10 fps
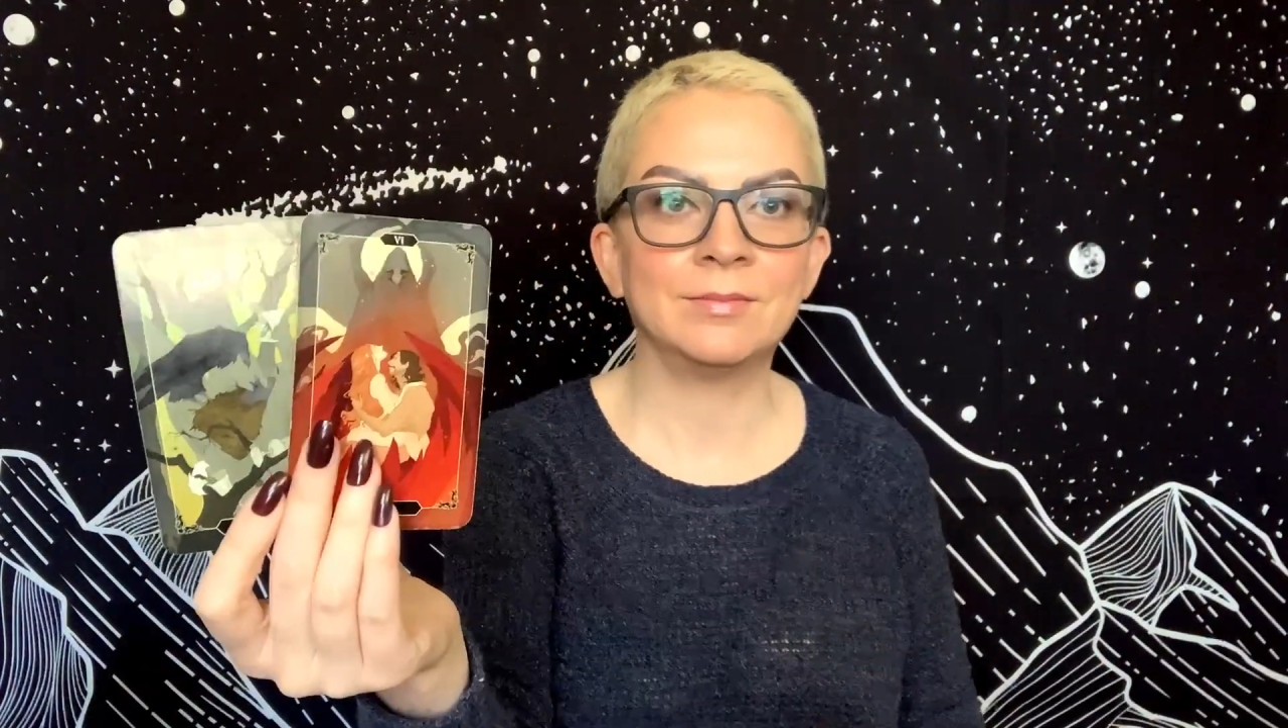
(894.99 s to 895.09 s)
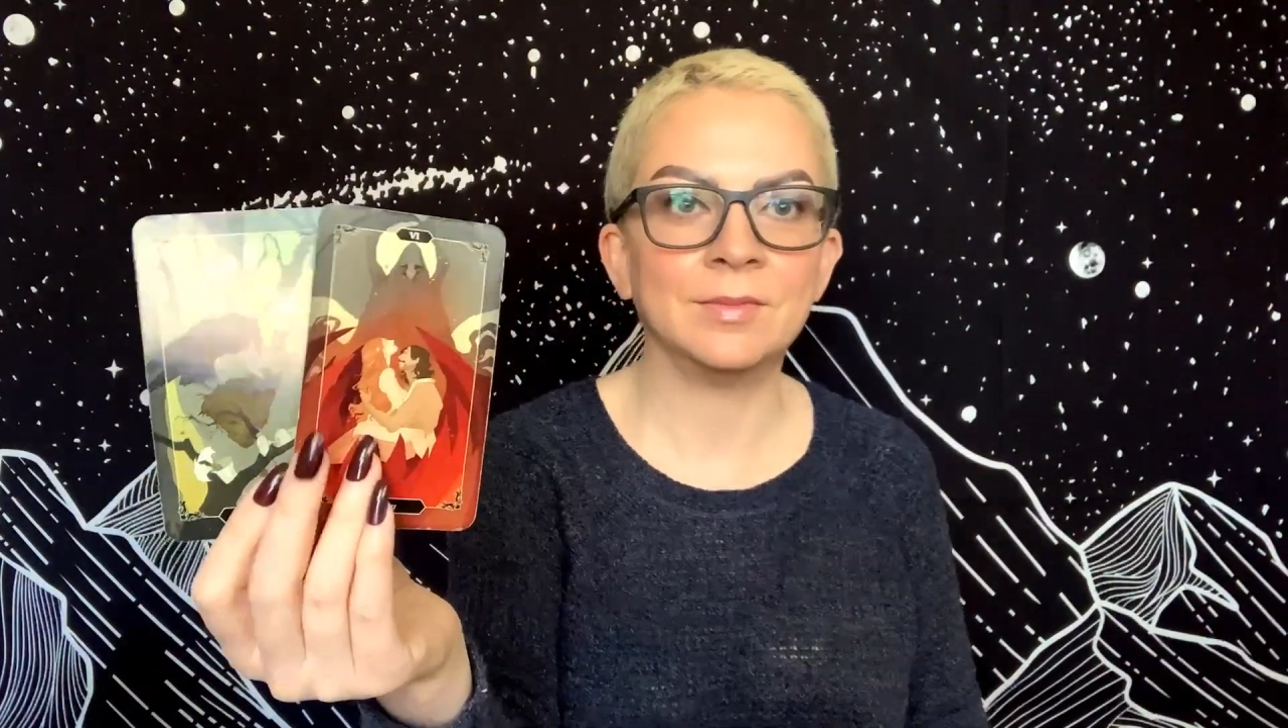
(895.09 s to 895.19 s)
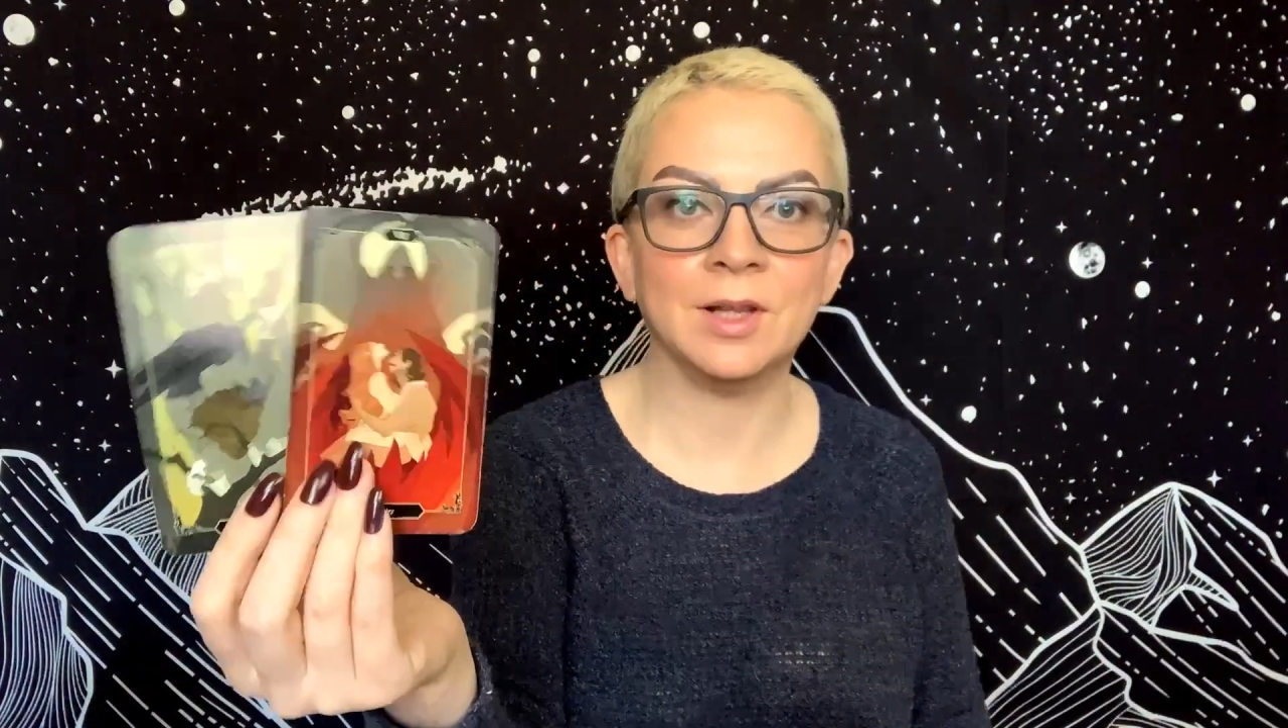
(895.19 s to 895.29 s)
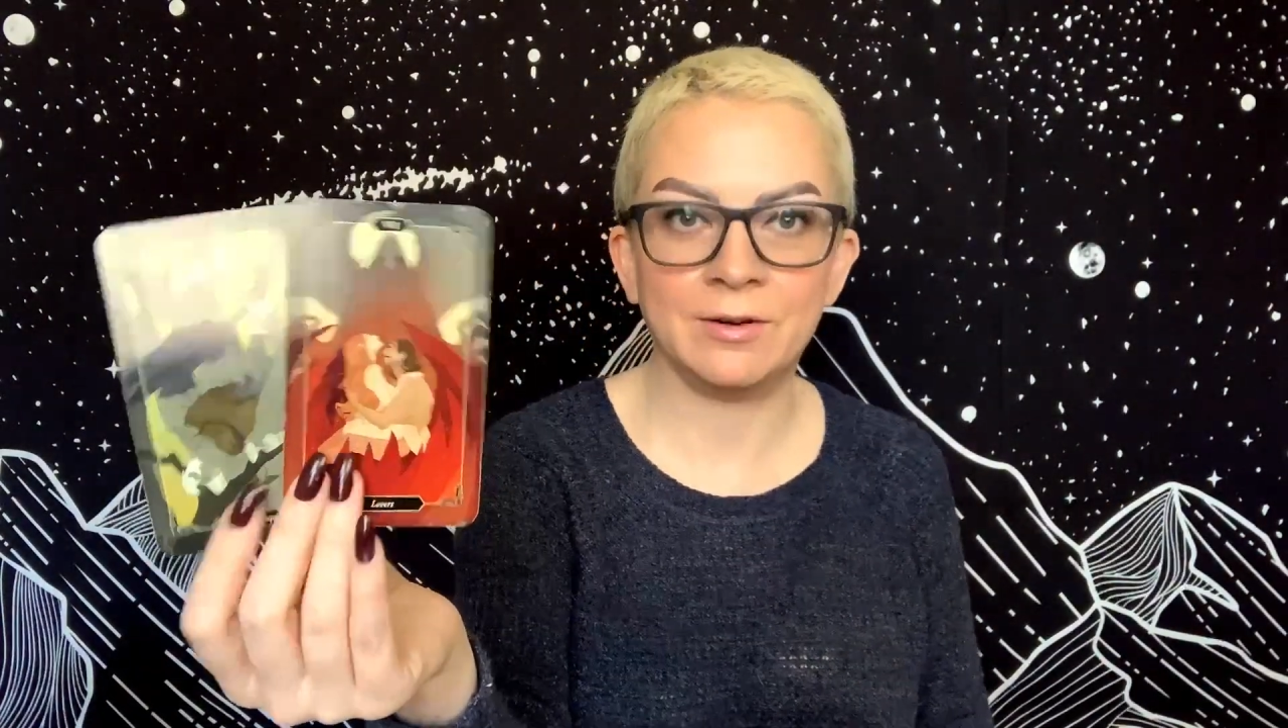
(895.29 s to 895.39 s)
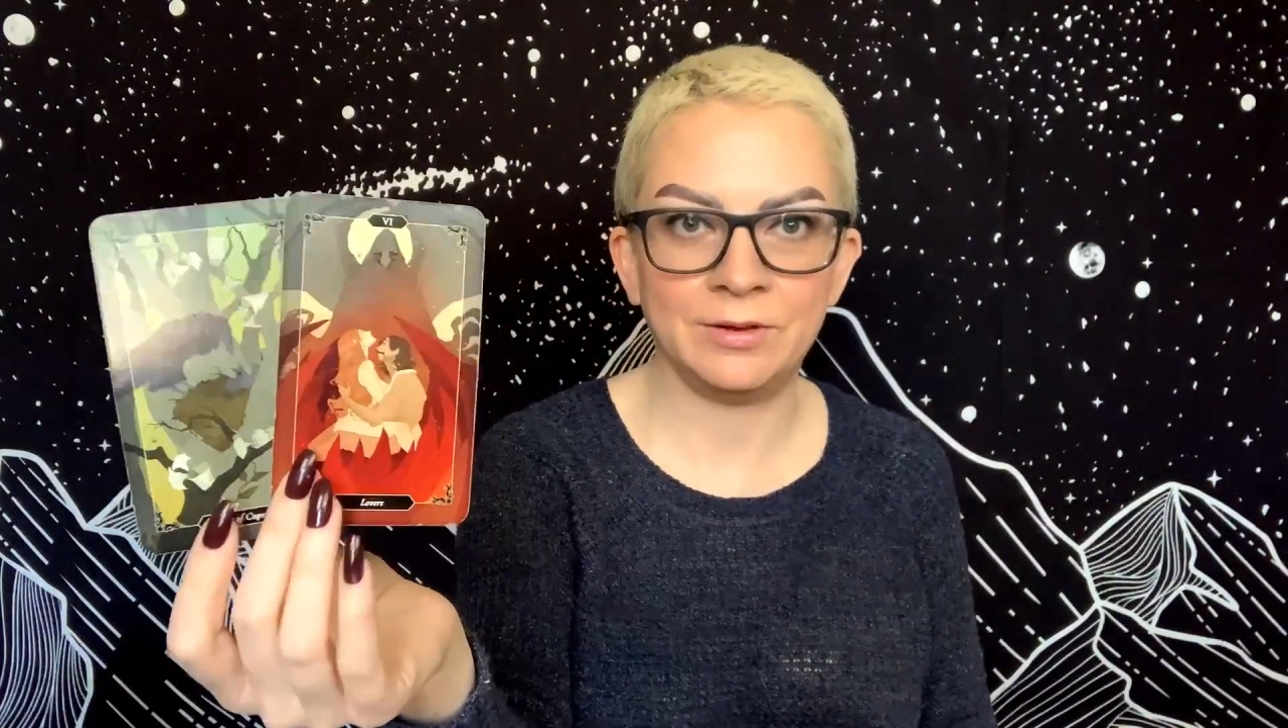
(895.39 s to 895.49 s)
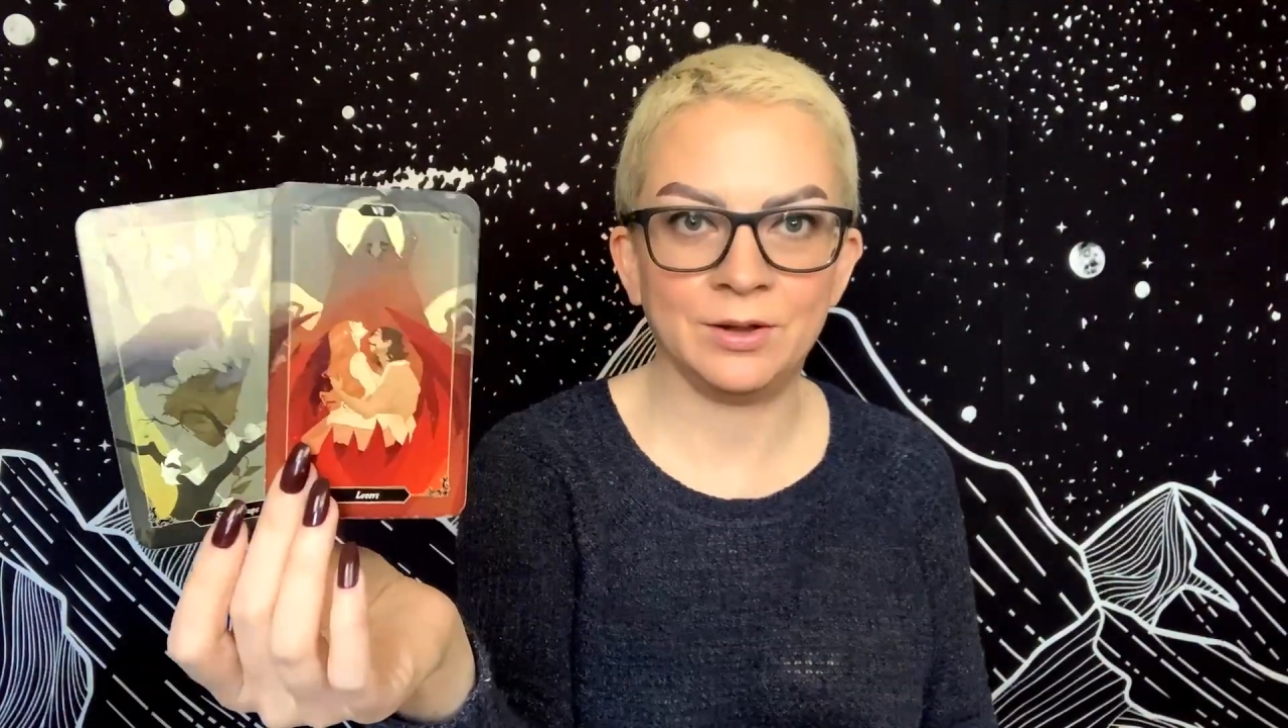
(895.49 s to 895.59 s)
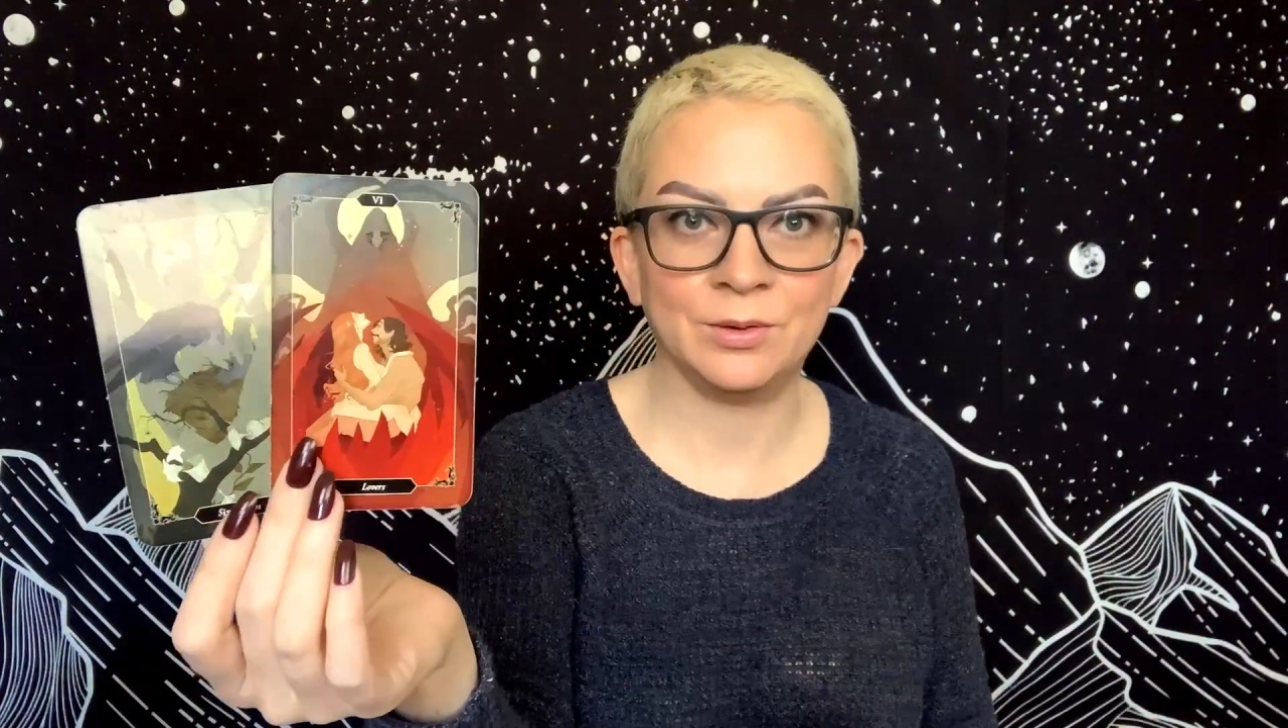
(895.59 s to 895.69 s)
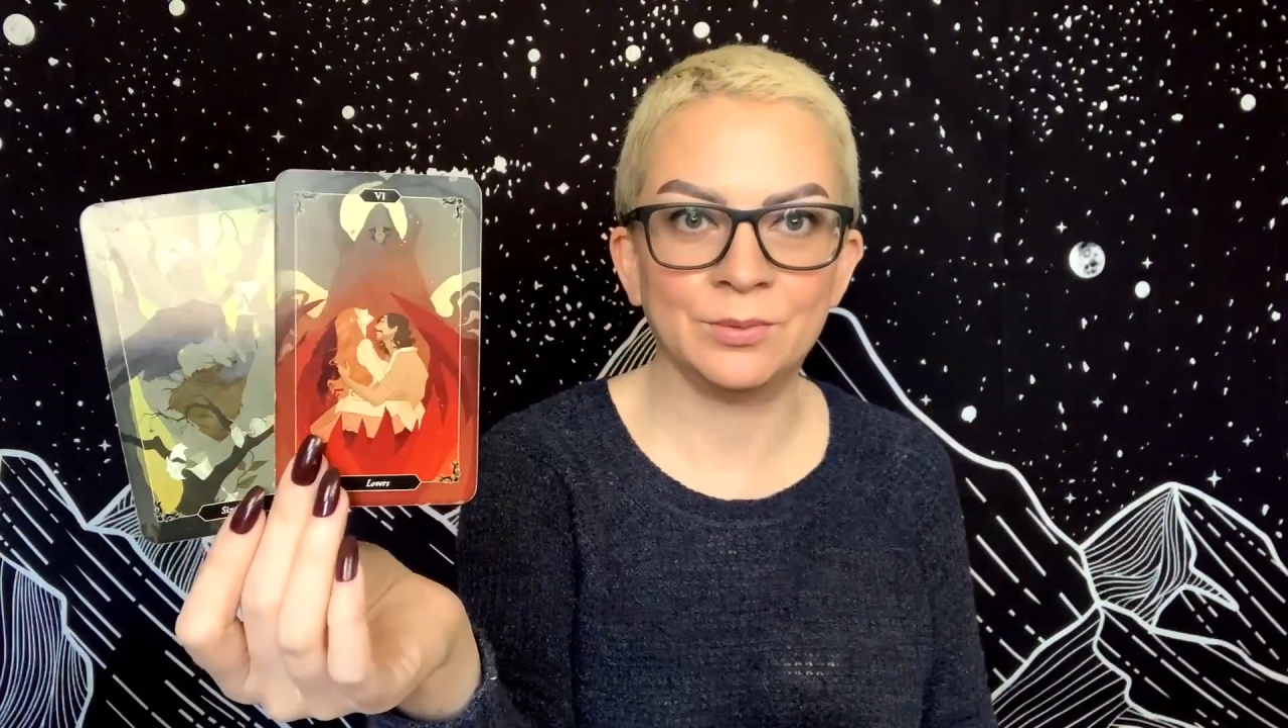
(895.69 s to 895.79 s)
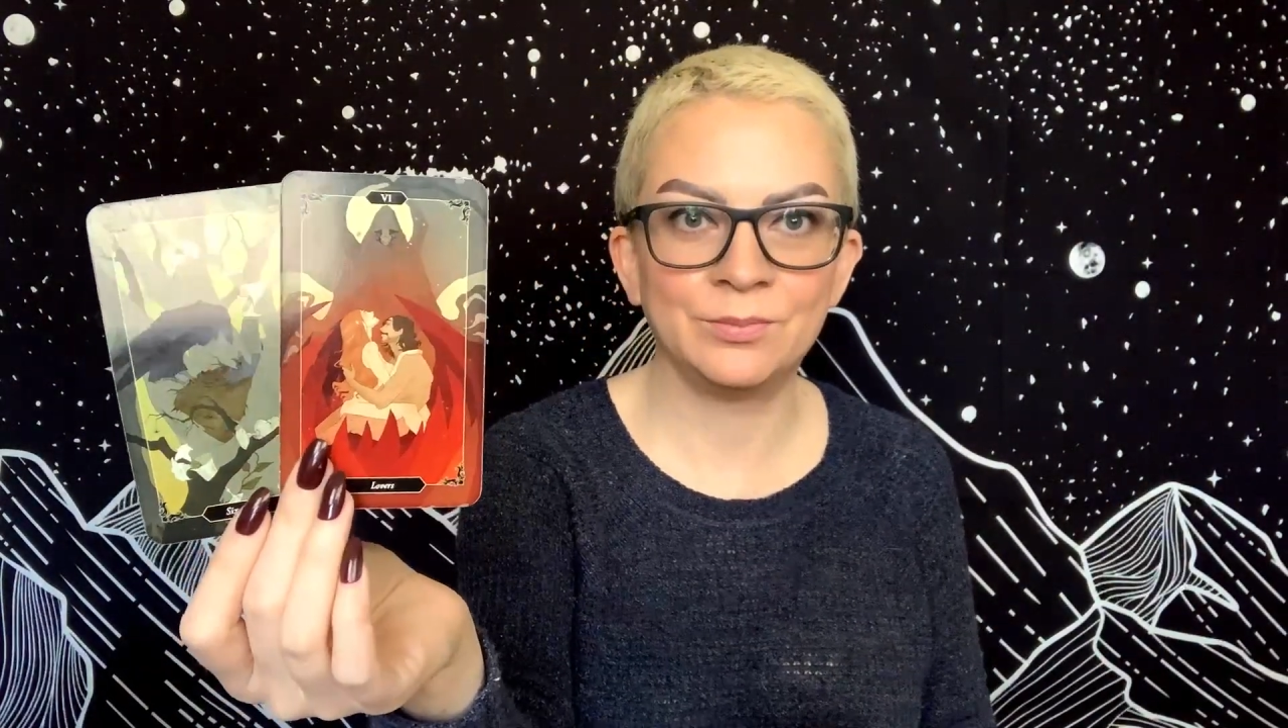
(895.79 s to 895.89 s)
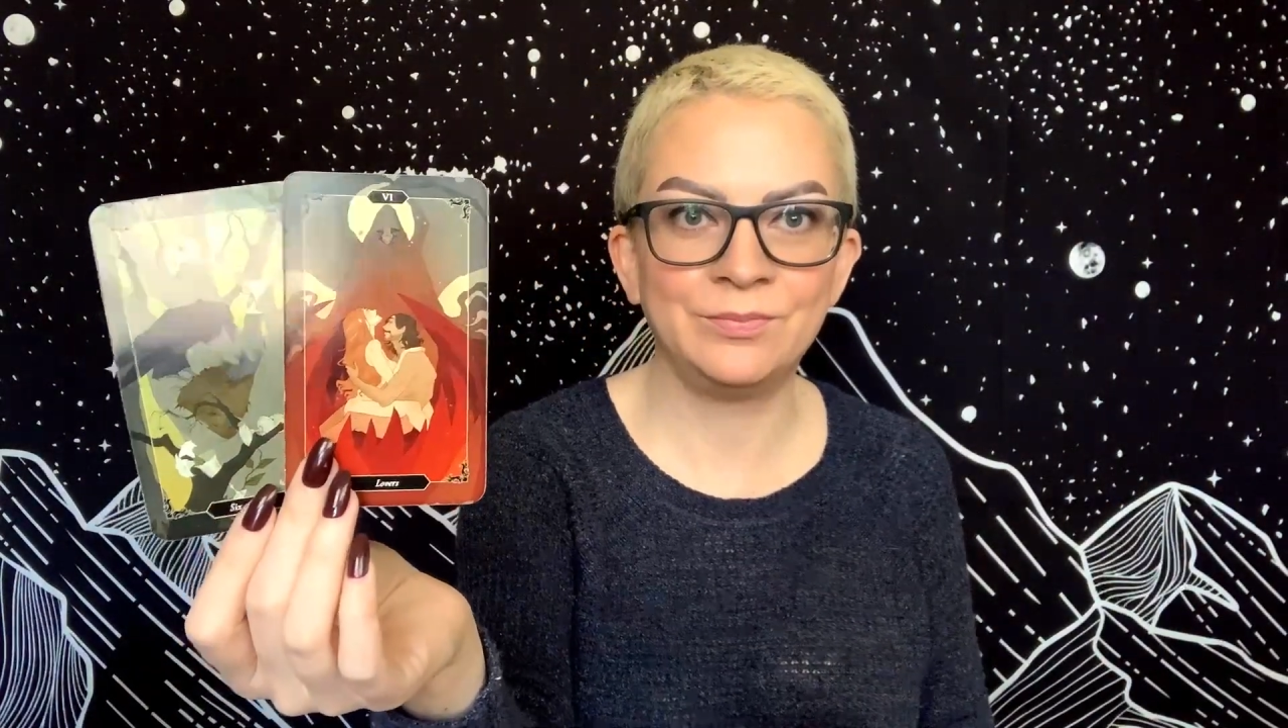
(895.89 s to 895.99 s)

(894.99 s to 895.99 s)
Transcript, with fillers: love you.